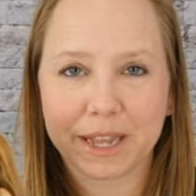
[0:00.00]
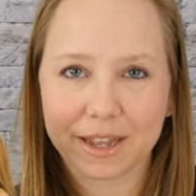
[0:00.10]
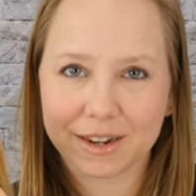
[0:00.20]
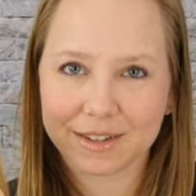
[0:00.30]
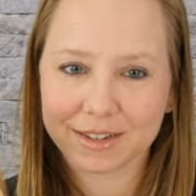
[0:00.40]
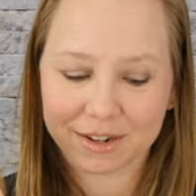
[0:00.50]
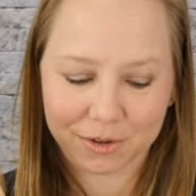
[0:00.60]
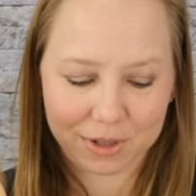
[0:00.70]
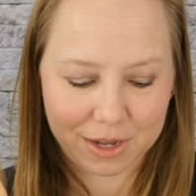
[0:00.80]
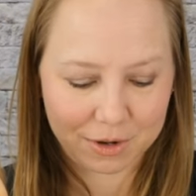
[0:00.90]
panties. I
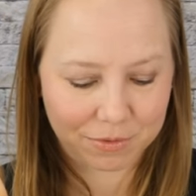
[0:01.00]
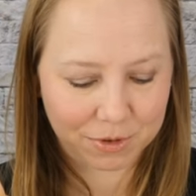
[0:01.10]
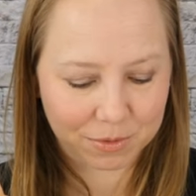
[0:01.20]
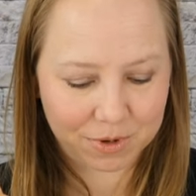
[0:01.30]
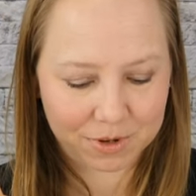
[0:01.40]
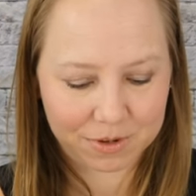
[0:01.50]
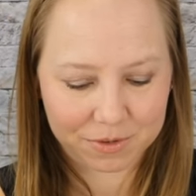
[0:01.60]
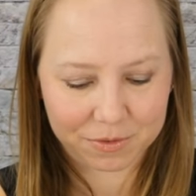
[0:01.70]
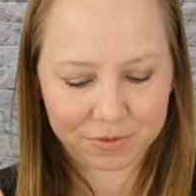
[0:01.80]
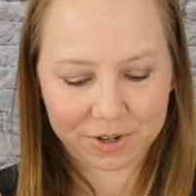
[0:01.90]
know a lot of you are
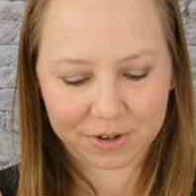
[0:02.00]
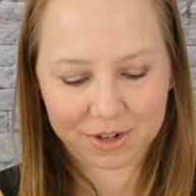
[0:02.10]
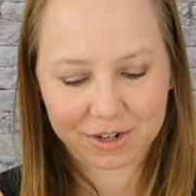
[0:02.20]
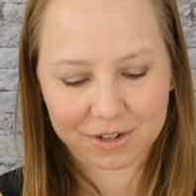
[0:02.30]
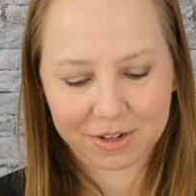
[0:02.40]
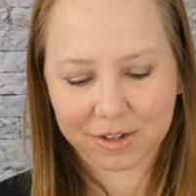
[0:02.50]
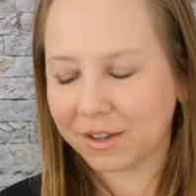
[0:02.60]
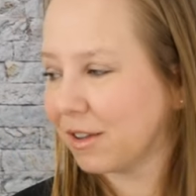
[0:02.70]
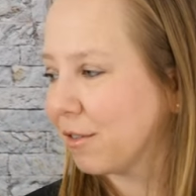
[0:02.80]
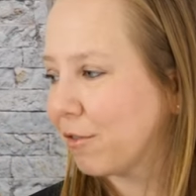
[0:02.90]
very
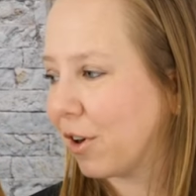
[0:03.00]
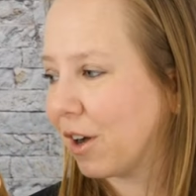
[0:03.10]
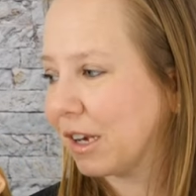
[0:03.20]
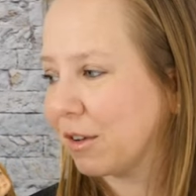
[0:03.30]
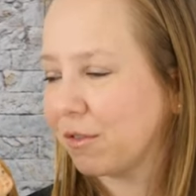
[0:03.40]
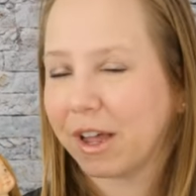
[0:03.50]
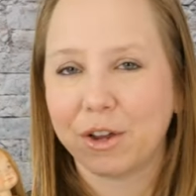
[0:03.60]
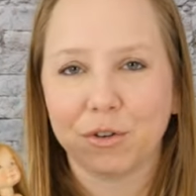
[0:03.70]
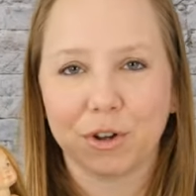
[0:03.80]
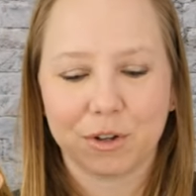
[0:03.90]
fond of
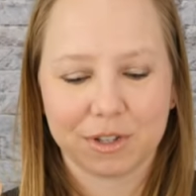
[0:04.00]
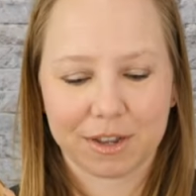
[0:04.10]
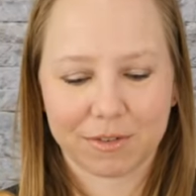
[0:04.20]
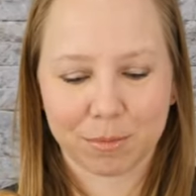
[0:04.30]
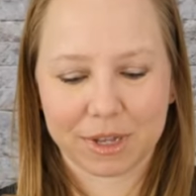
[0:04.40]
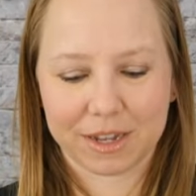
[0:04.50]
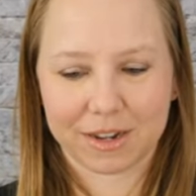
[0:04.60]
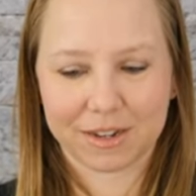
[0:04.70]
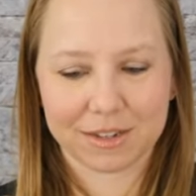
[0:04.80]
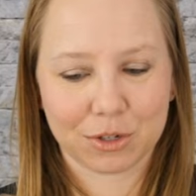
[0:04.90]
your dolls having
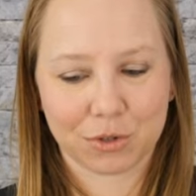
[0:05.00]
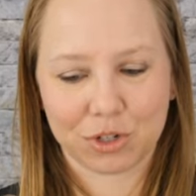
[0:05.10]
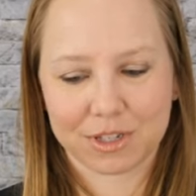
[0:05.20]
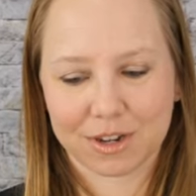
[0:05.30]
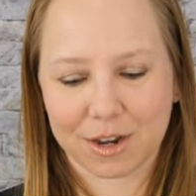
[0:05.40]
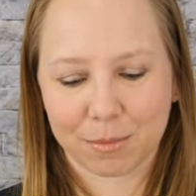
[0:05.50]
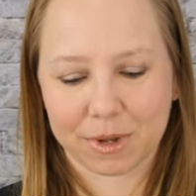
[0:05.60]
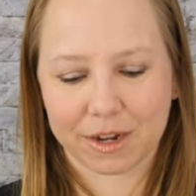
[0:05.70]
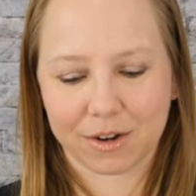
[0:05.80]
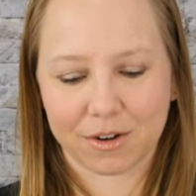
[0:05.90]
panties, so she's got a
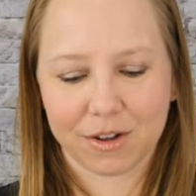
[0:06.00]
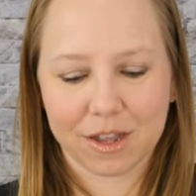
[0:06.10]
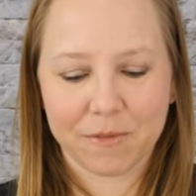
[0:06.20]
pair.